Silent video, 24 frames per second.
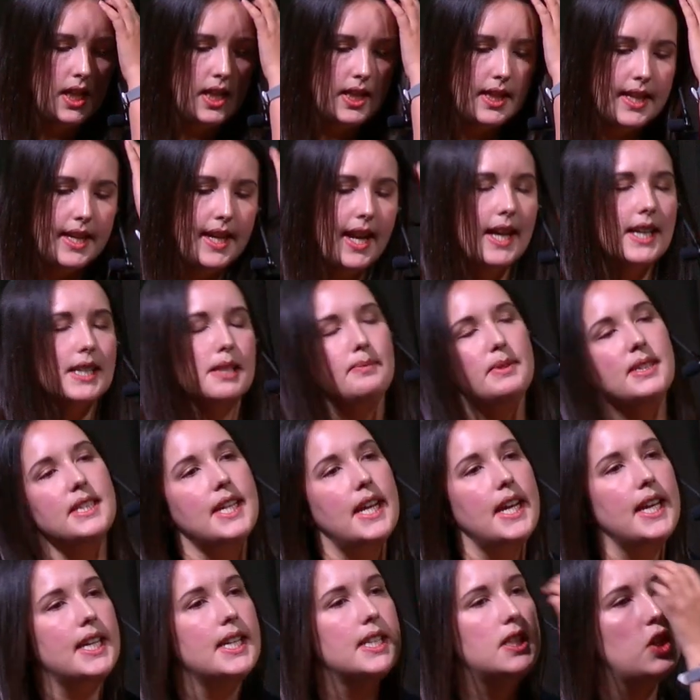The next
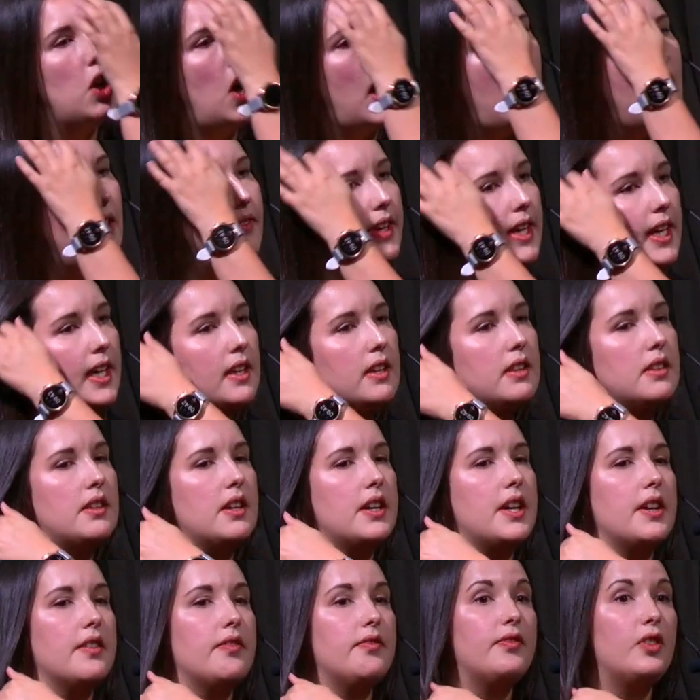mistake is not having
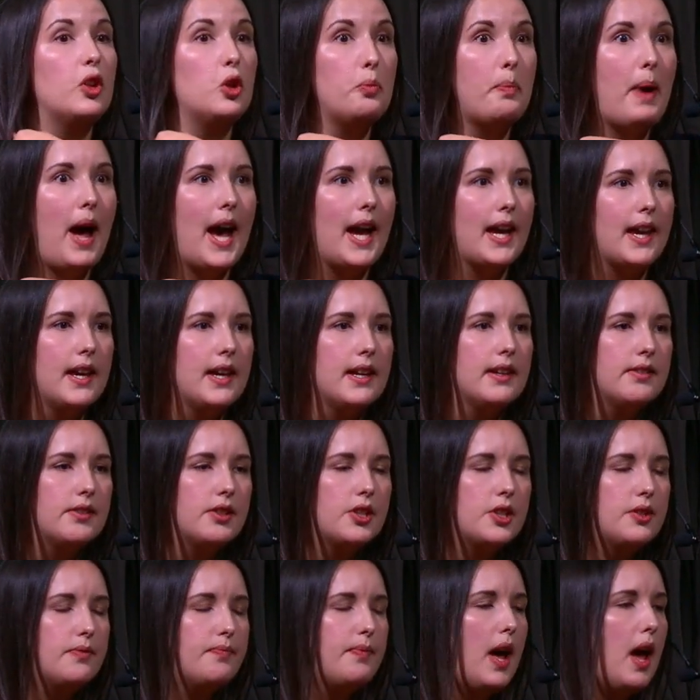the full
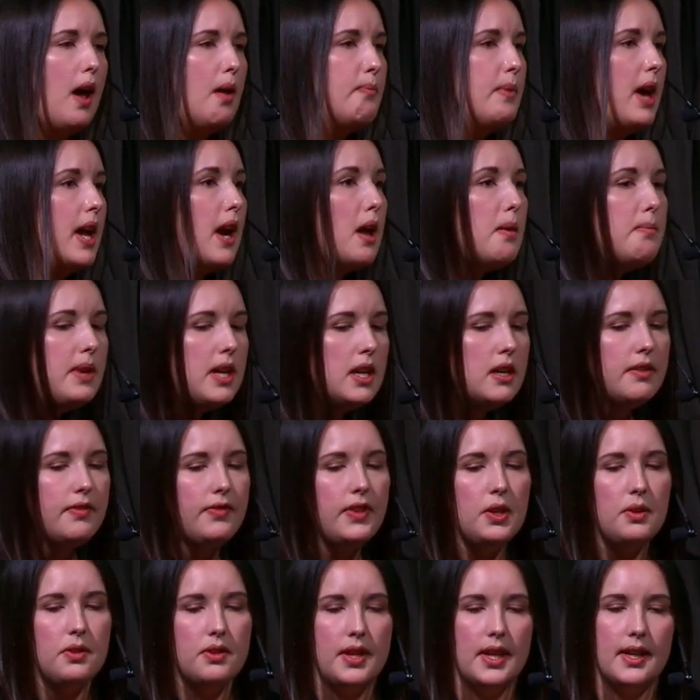package. And I mean a
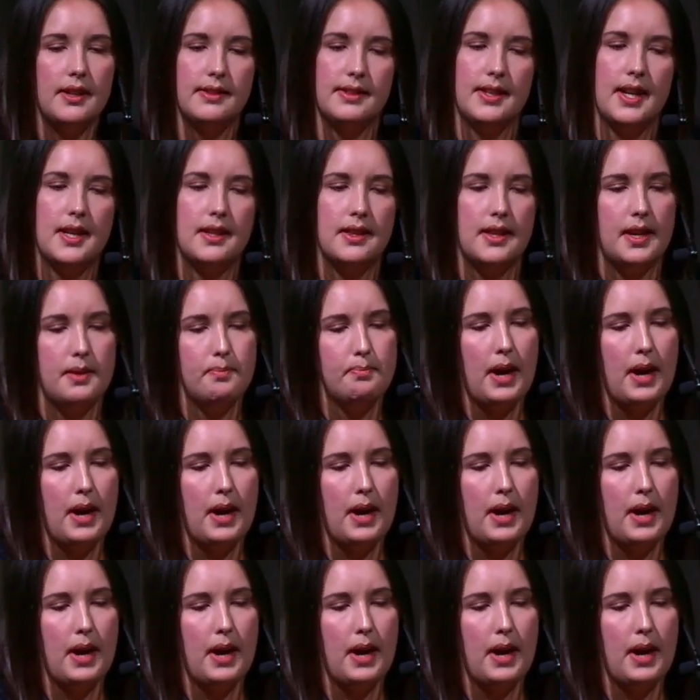few things like that